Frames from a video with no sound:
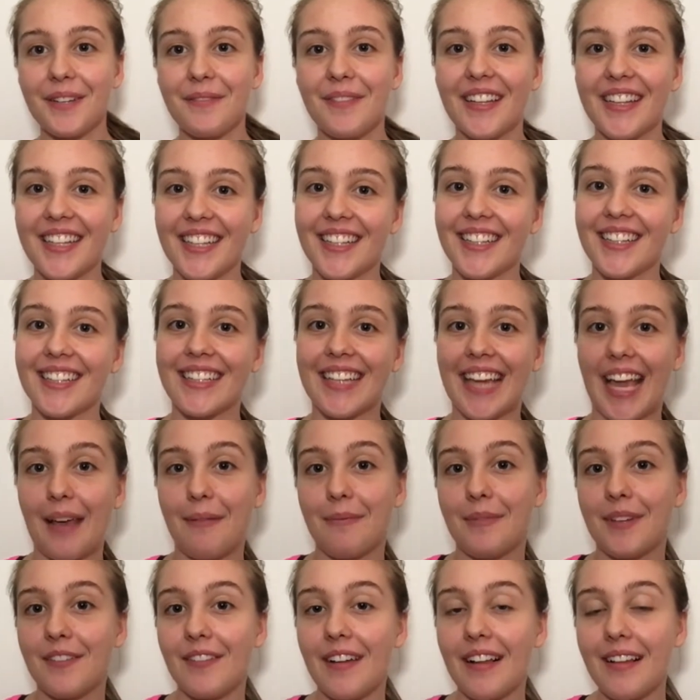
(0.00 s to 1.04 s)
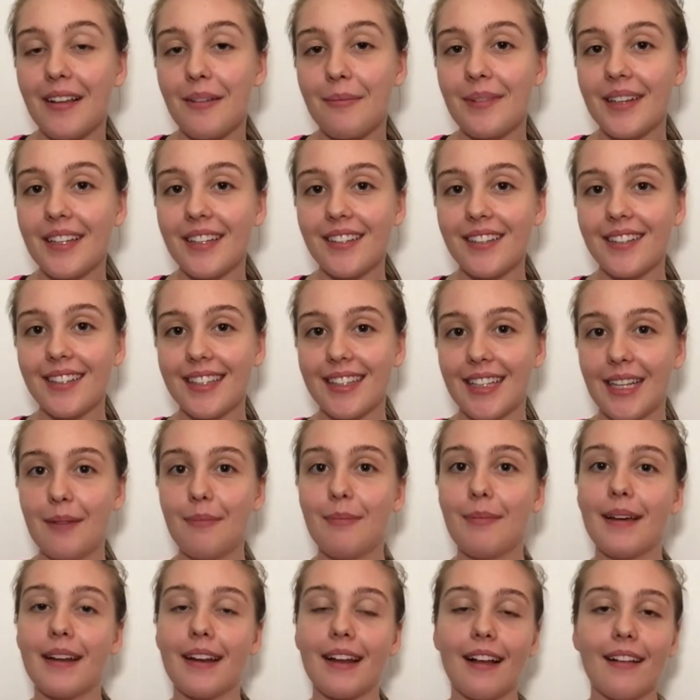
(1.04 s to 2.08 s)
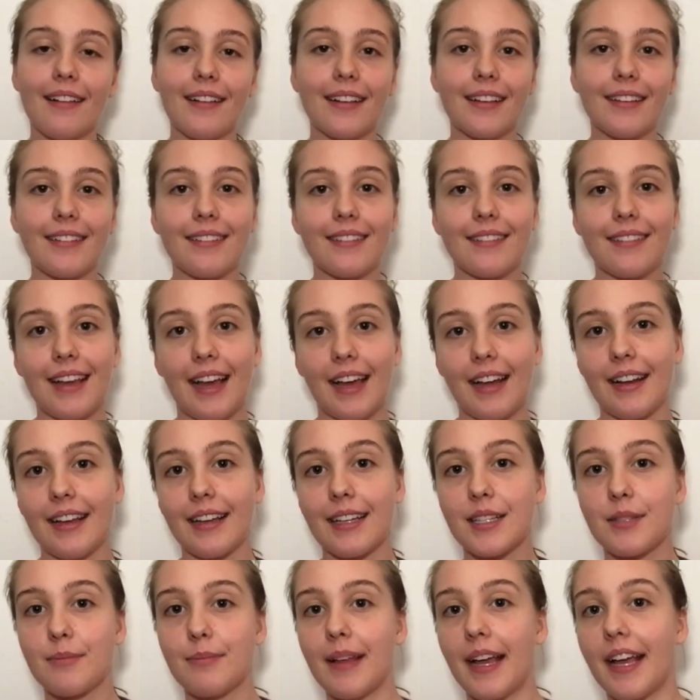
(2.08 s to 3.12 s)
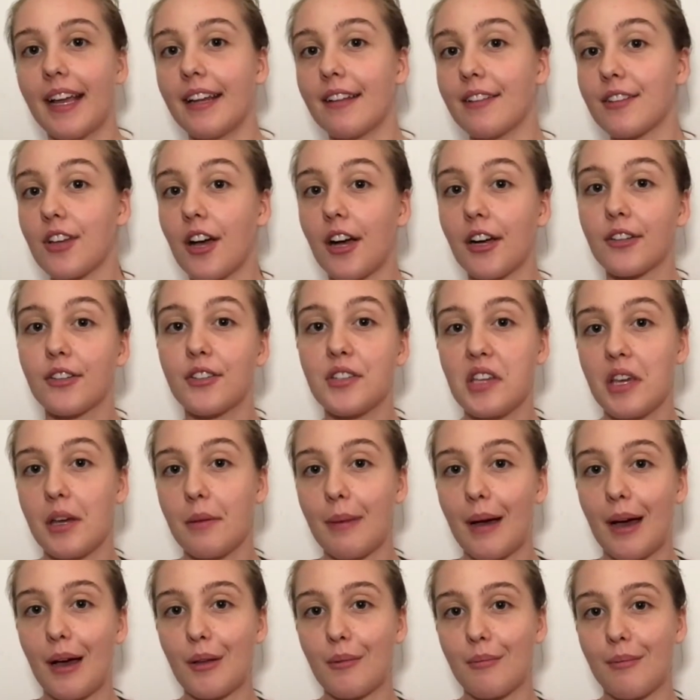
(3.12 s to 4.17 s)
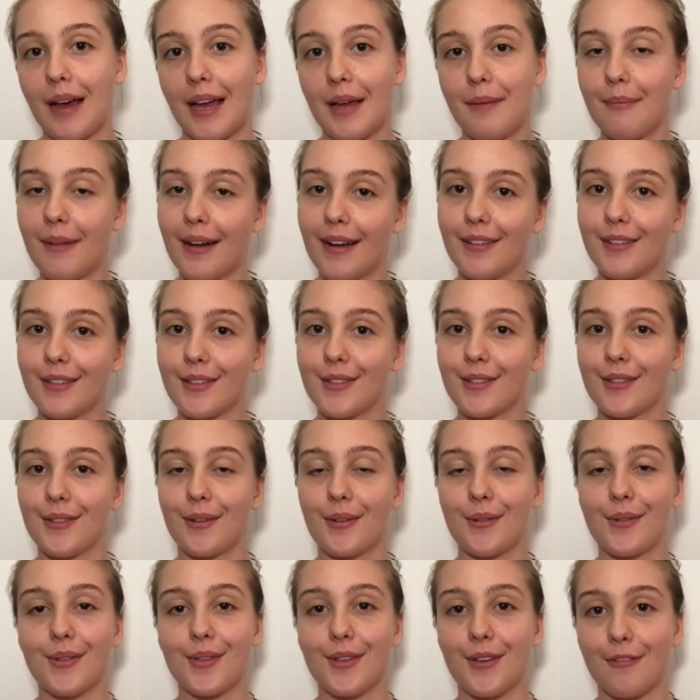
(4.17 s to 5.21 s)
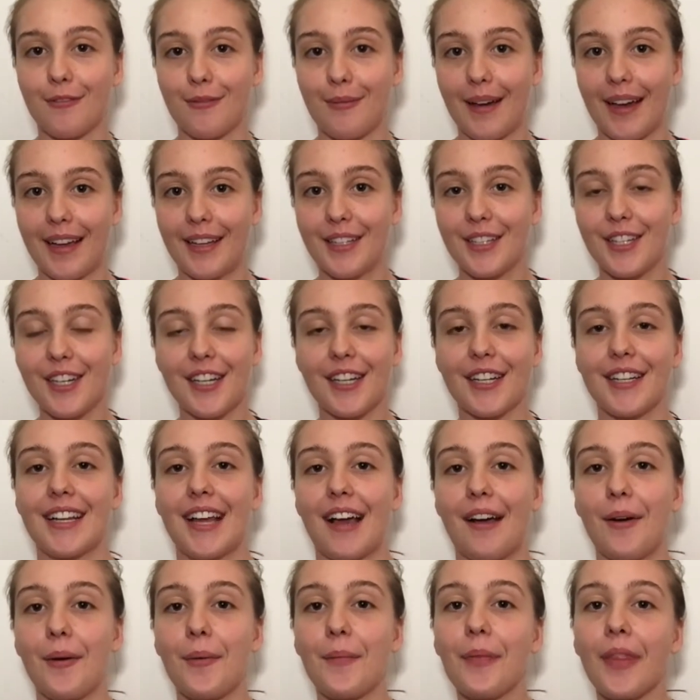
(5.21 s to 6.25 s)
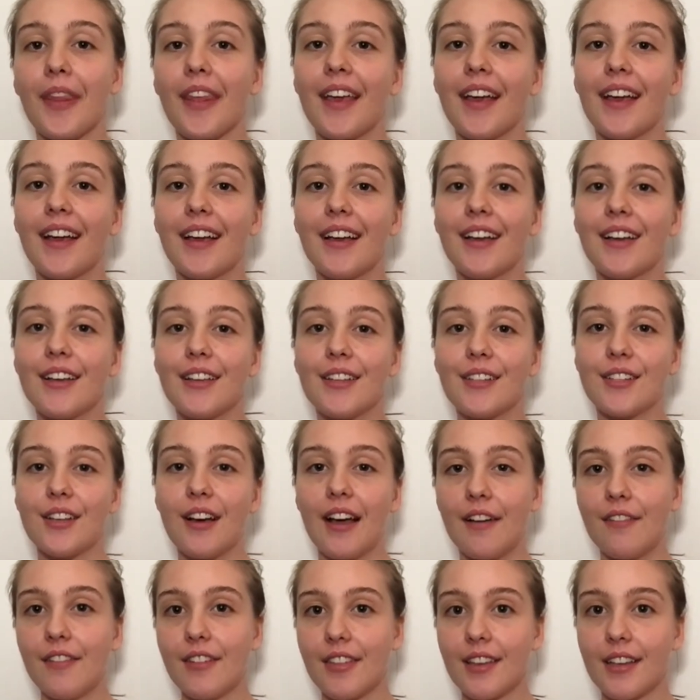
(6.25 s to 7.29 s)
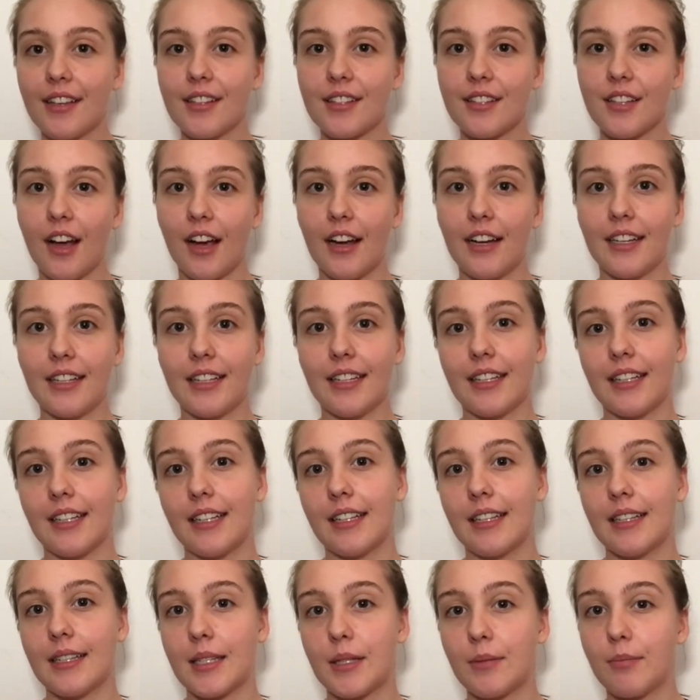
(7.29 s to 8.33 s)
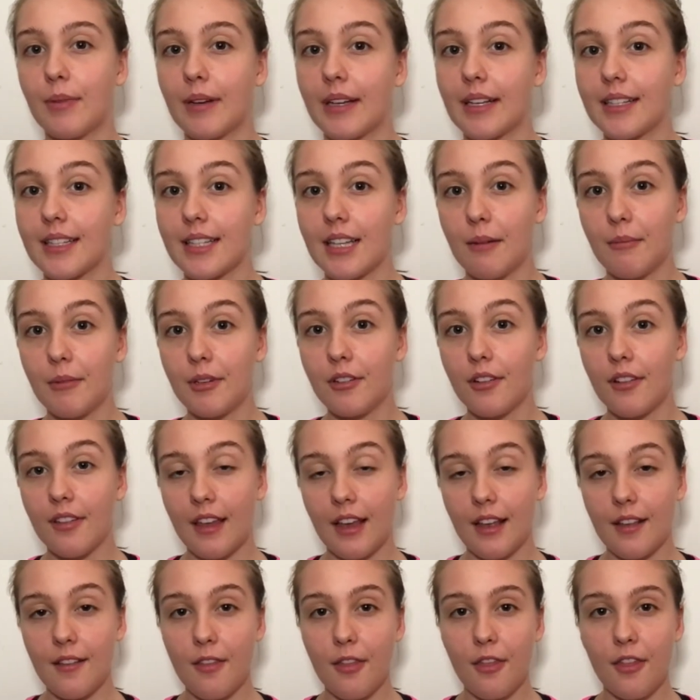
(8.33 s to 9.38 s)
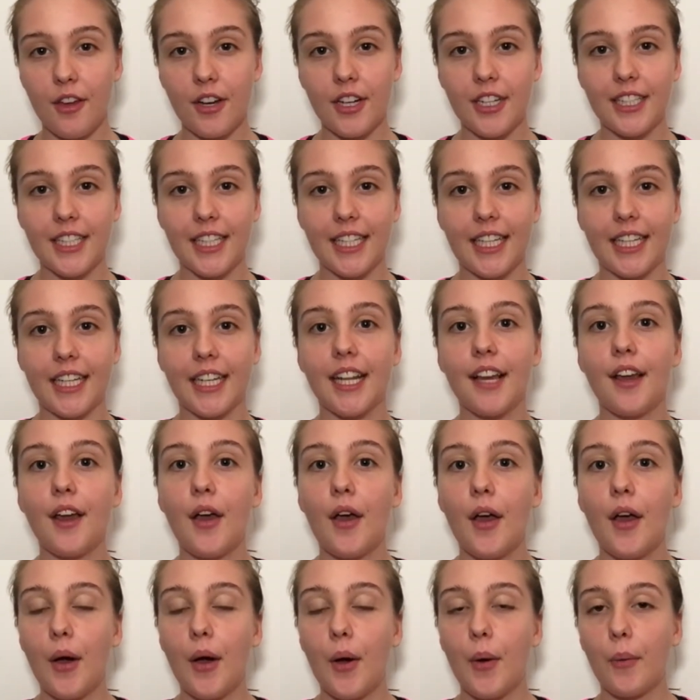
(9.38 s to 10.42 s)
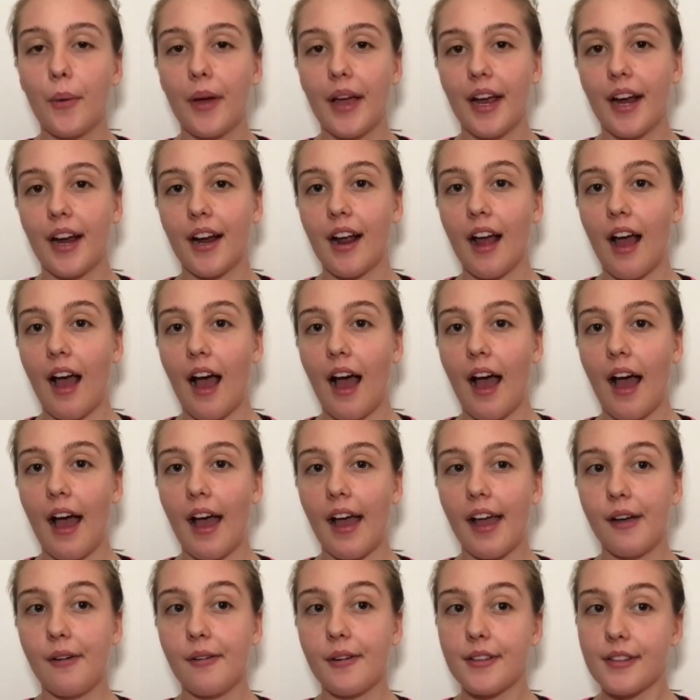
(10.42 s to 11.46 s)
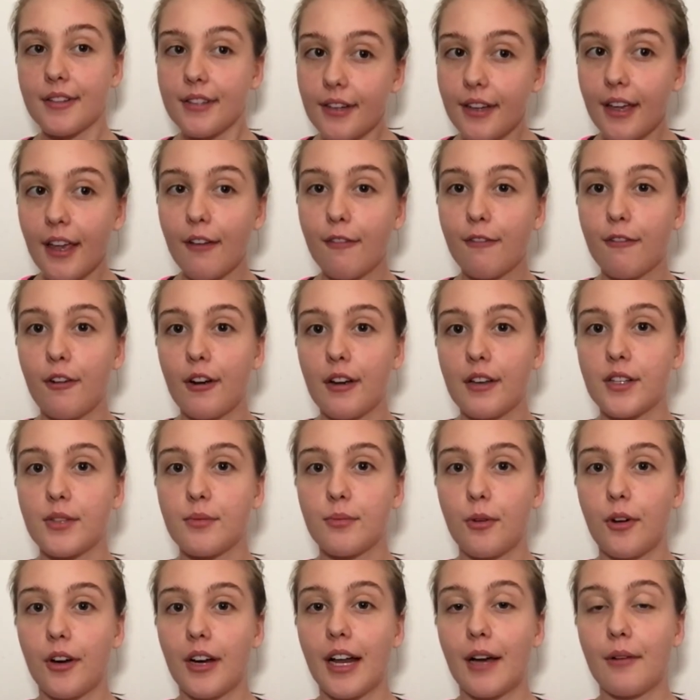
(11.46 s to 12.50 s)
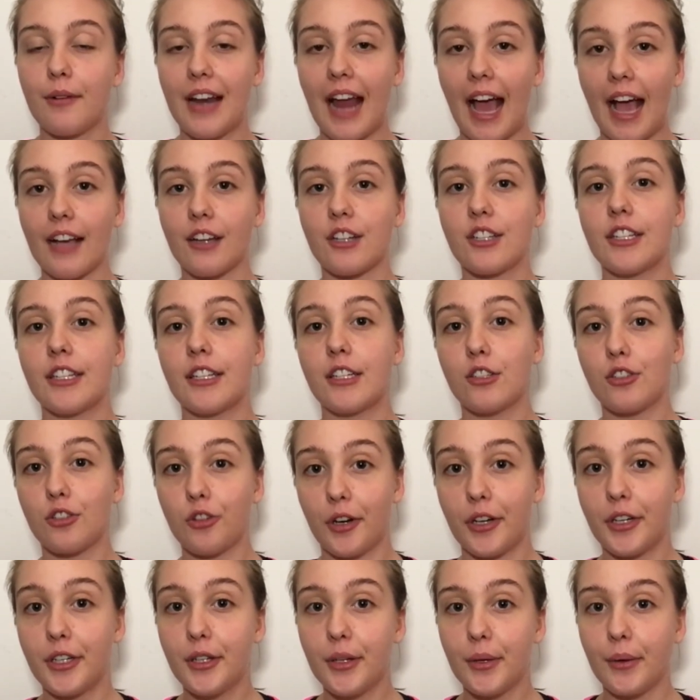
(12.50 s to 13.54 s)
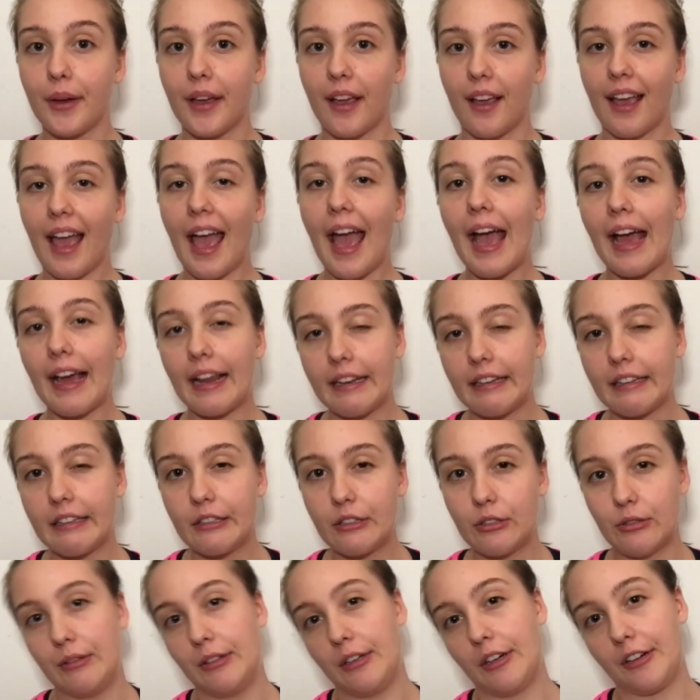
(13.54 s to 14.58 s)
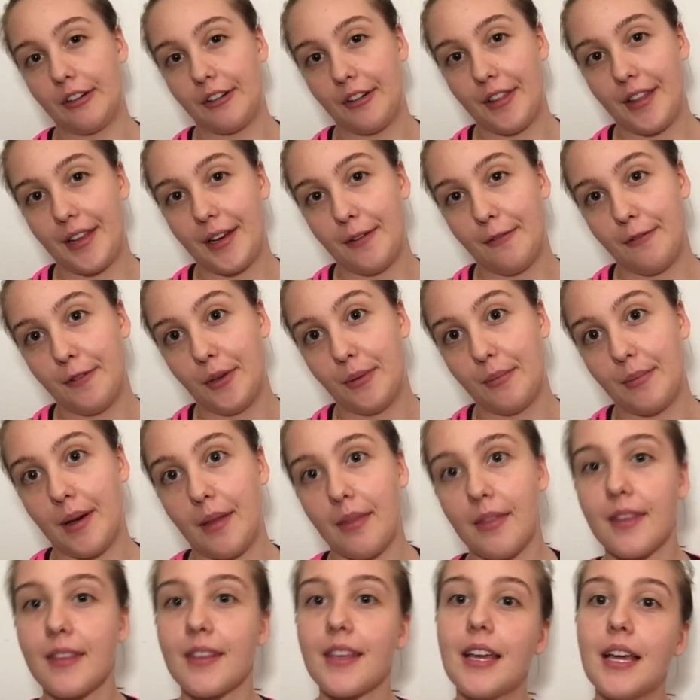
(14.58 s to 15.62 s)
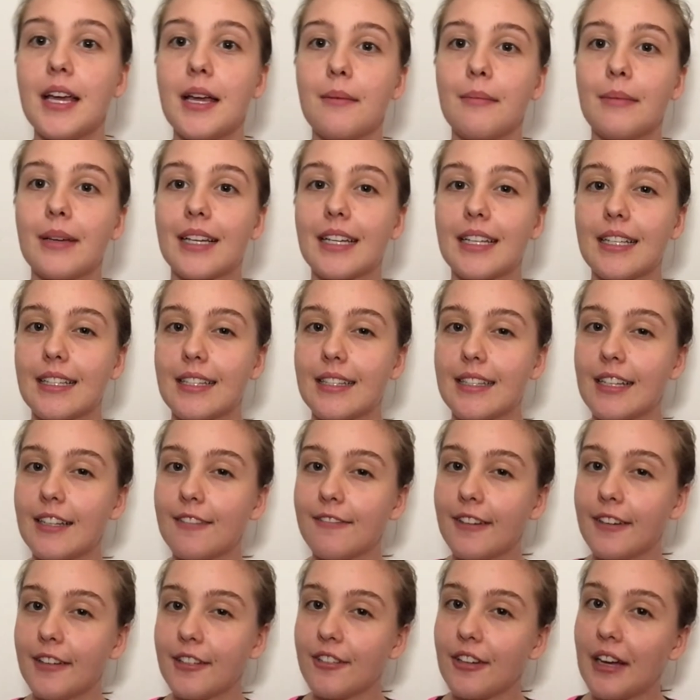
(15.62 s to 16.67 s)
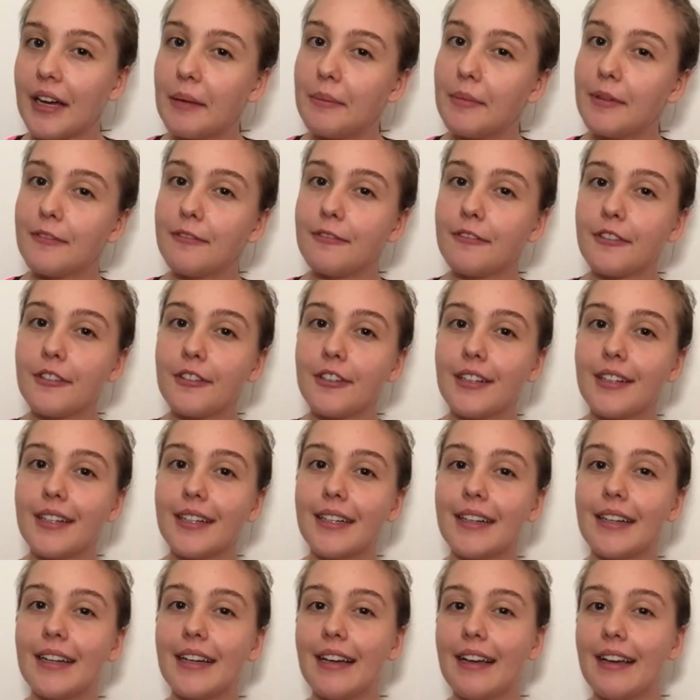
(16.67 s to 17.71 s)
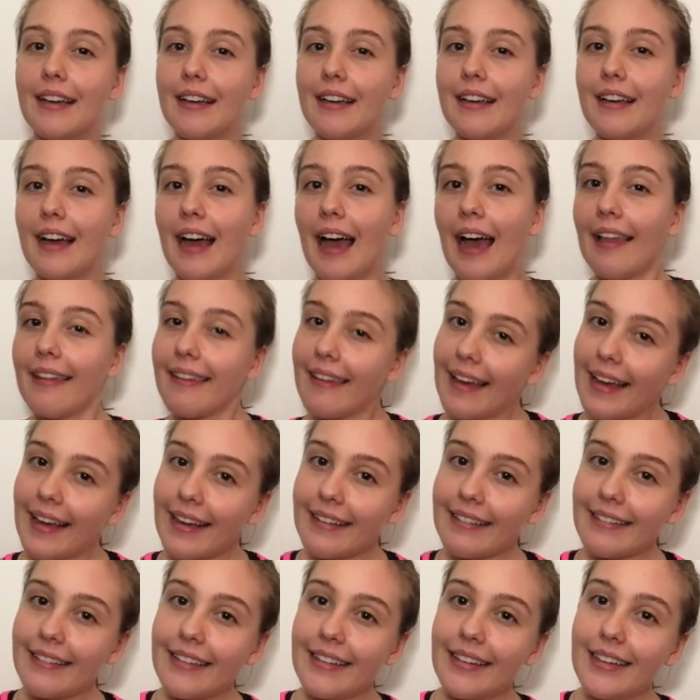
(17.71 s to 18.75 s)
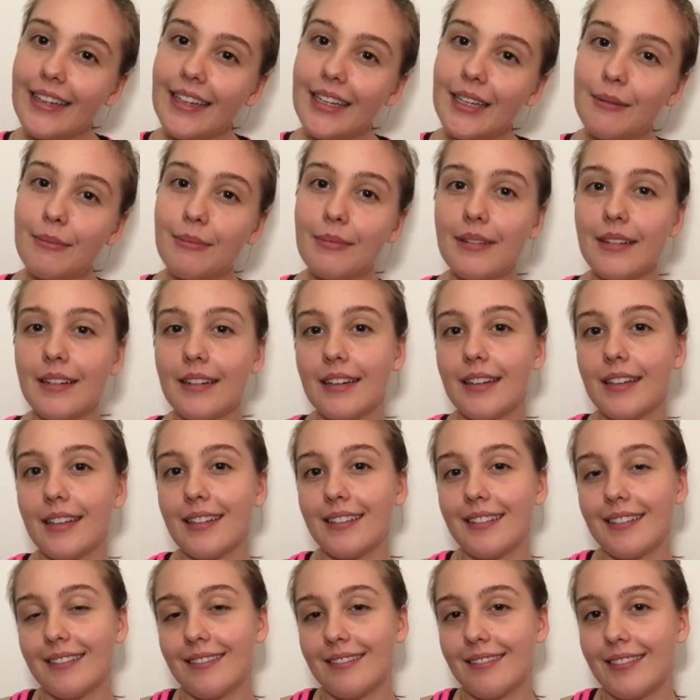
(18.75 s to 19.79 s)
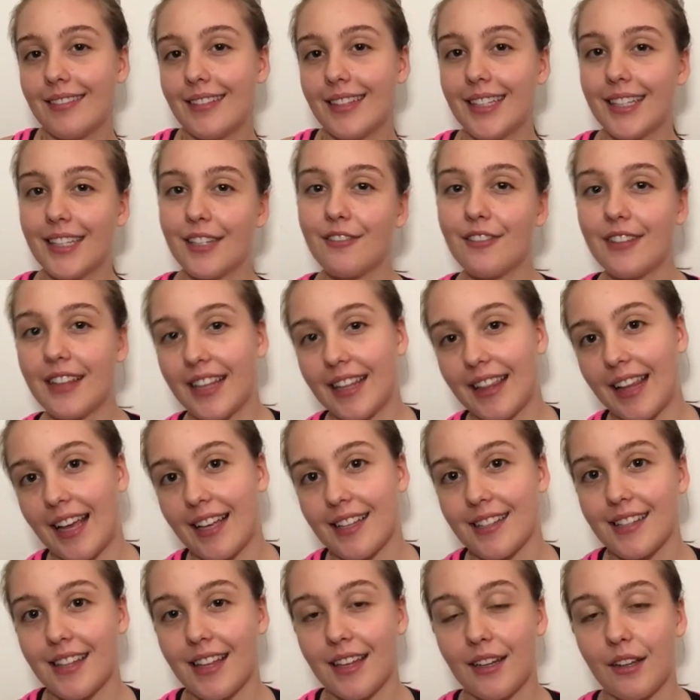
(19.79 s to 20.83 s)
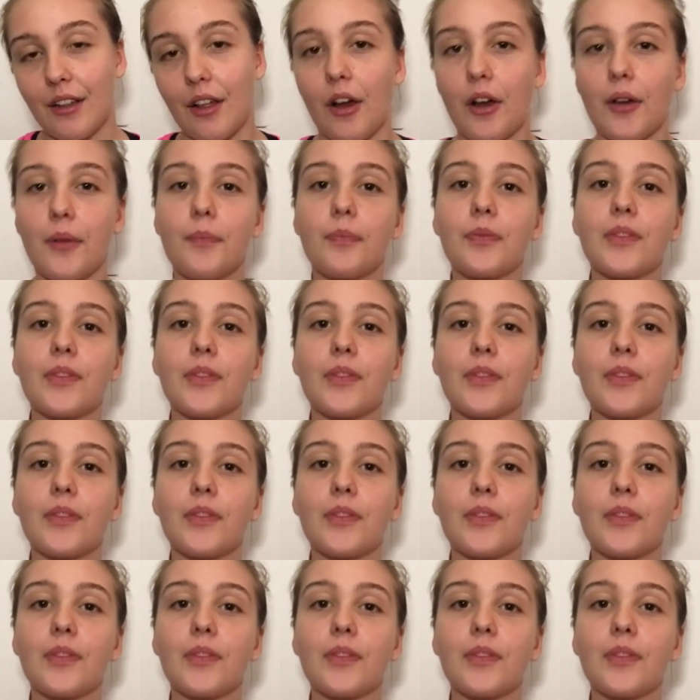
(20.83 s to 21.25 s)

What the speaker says: My little game development clip, and I'll kind of explain and talk to you about my milestones of my journey now. So everything started in spring/summer 2013, where I was looking for a sport I would actually enjoy doing and do longer than a few months, because stuff I tried before, I liked it, but it didn't really last that long.